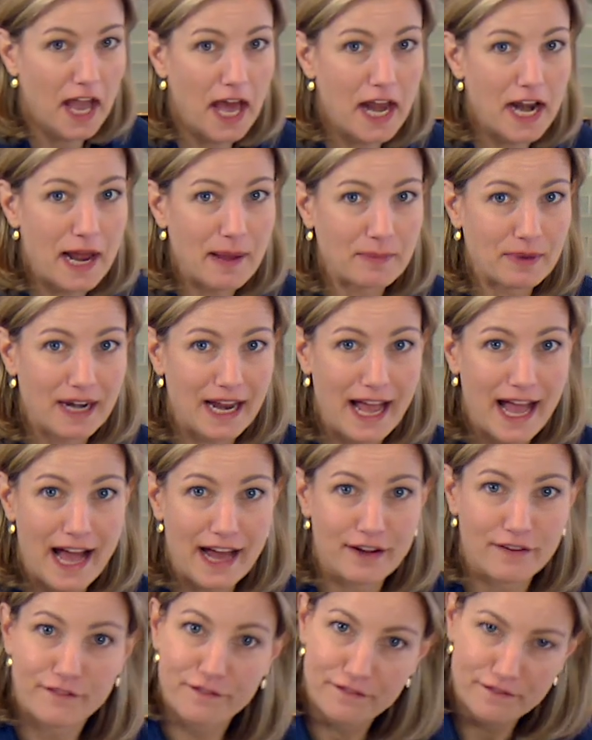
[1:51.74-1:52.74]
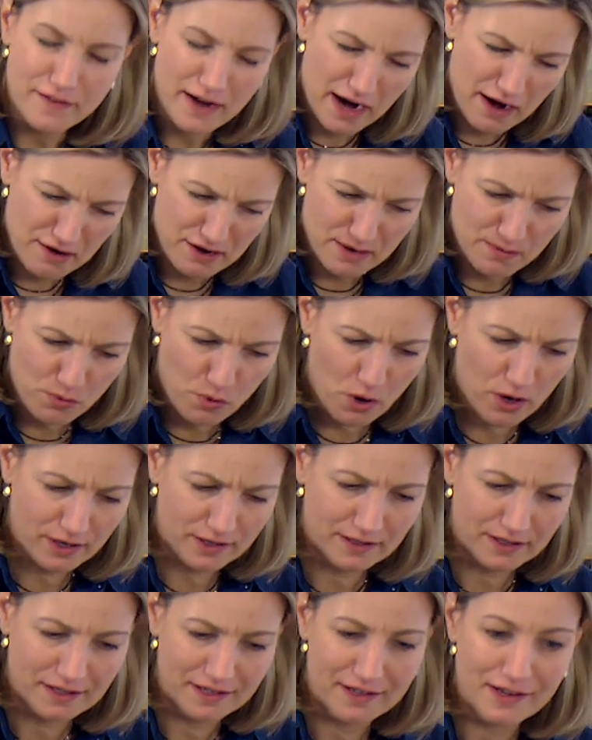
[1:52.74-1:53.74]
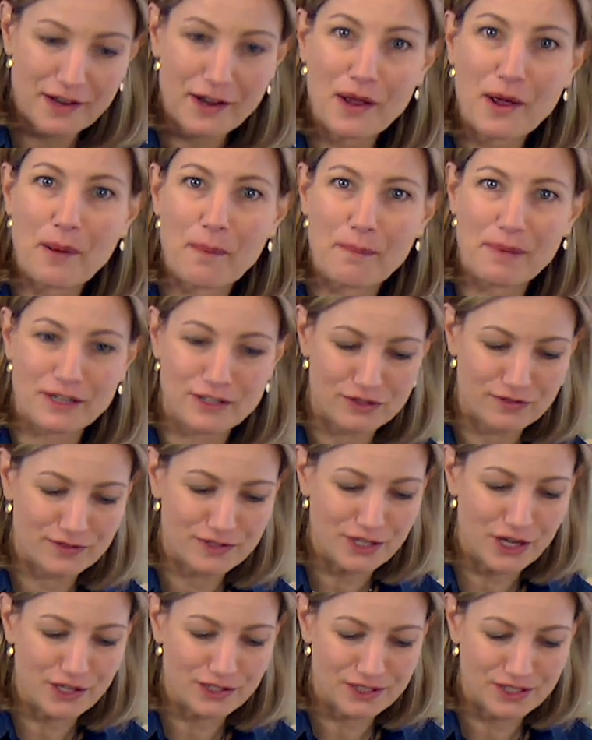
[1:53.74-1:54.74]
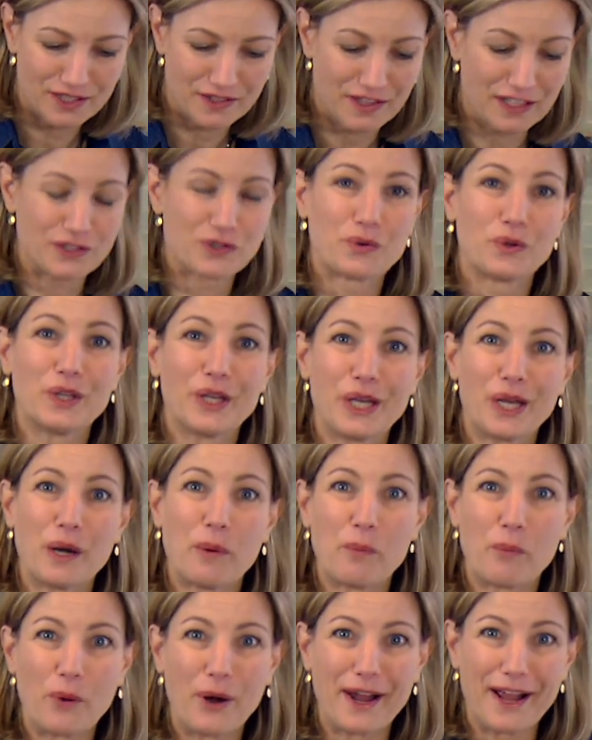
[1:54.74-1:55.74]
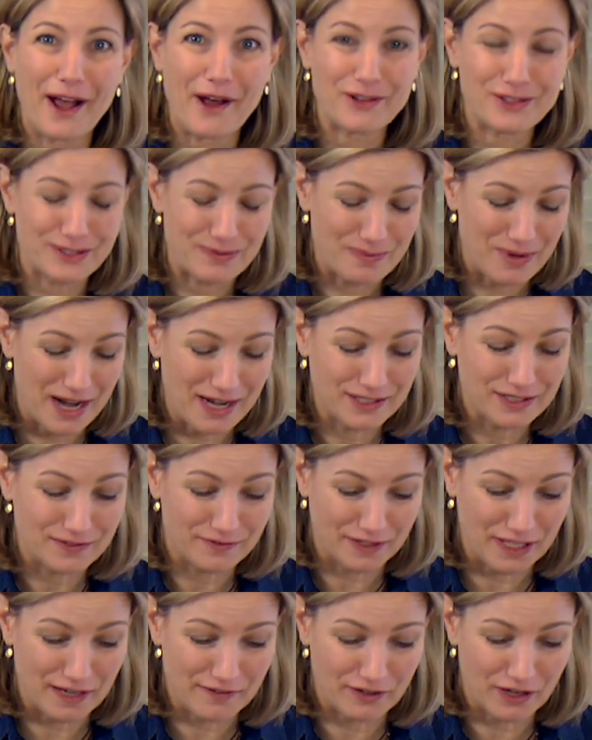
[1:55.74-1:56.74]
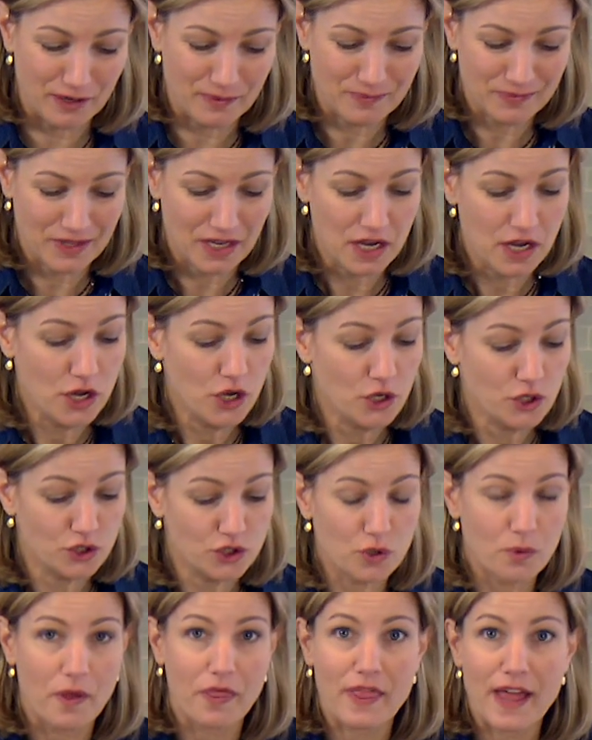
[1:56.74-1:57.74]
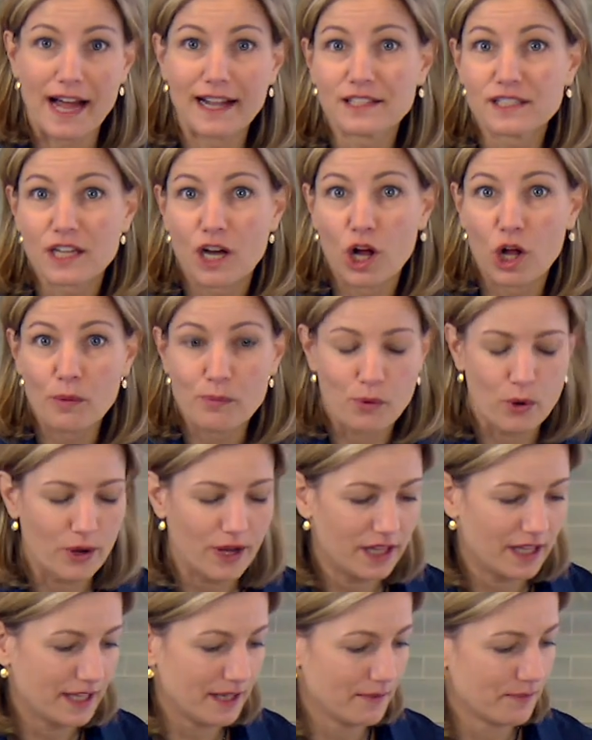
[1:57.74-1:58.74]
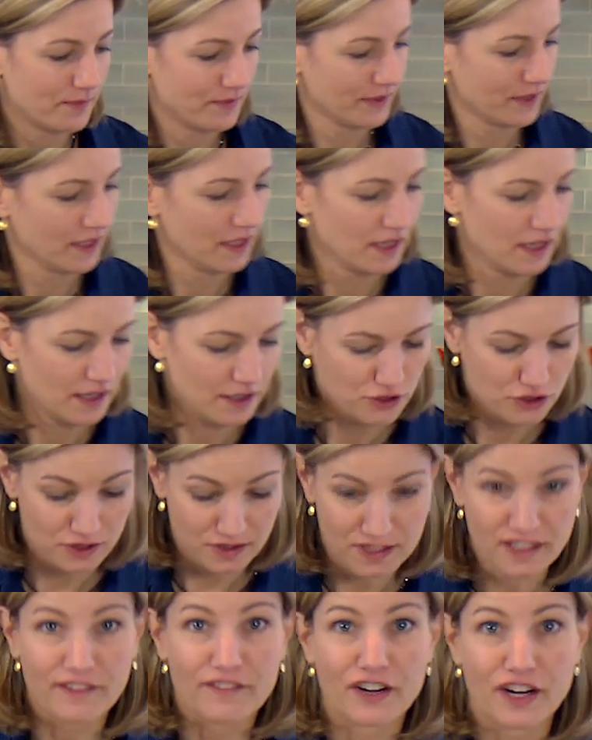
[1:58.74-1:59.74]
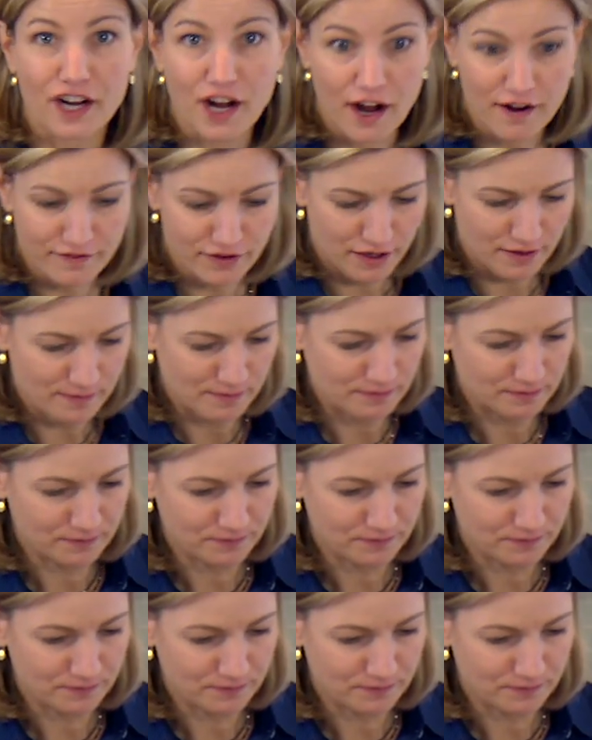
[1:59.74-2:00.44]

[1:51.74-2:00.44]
and I'm gonna add a very important pinch of salt, and that's really gonna bring out some nice flavor. So when that's all boiling, just give it a cover,